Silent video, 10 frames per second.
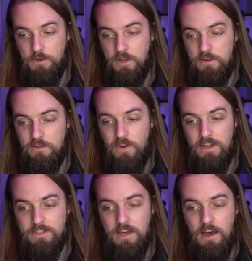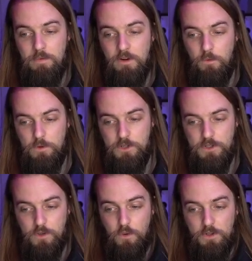So in the advanced tab here, we'll
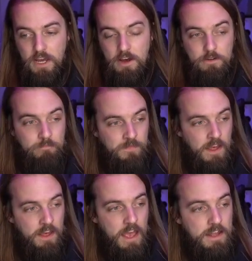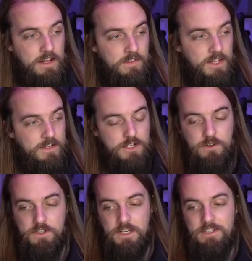just scroll down and in the
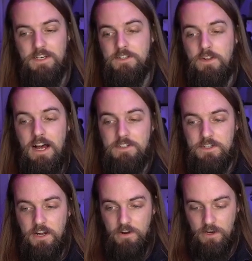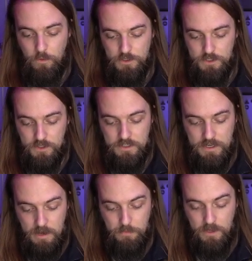additional CSS classes area, we're just gonna
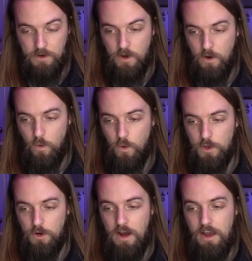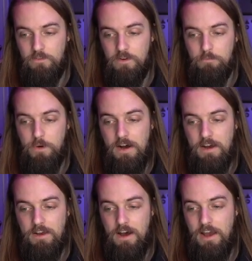type in order hyphen
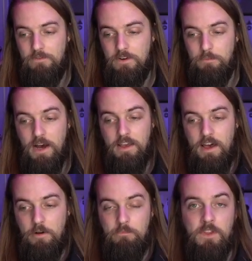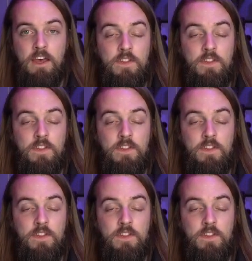by hyphen PieCal.